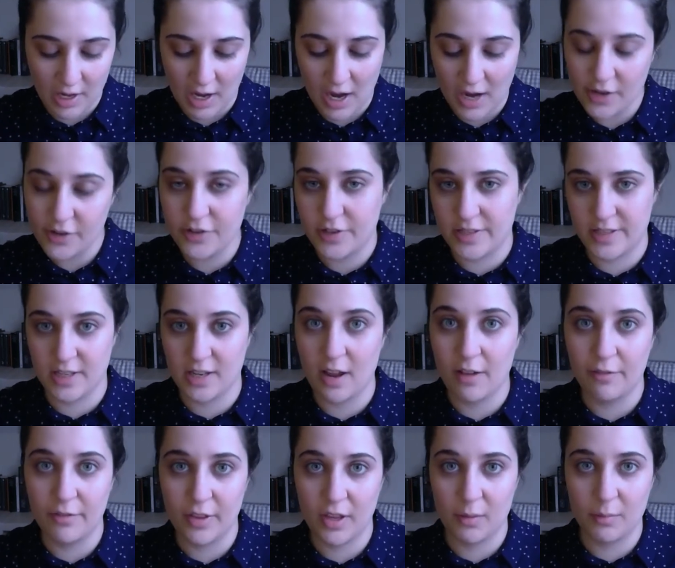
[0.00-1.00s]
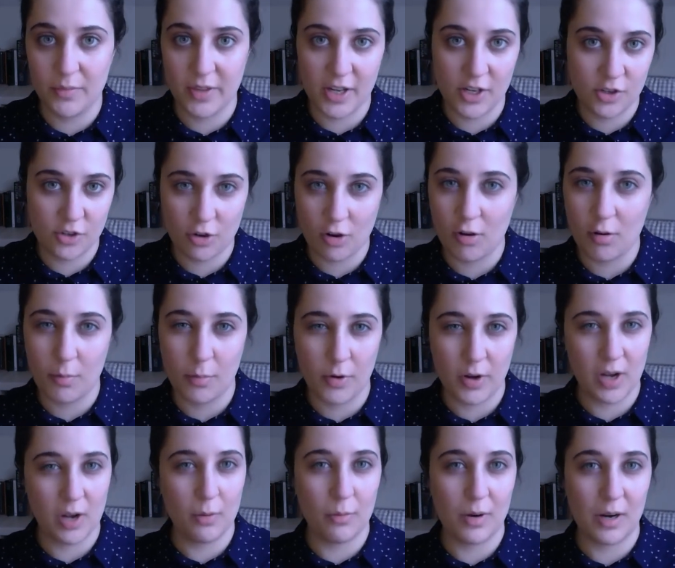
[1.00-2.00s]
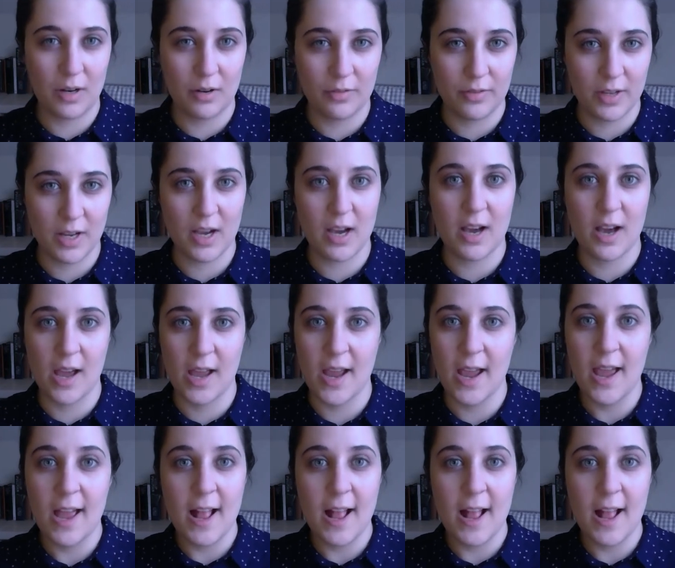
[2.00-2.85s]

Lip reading: I just love them. They show up really well on the eye.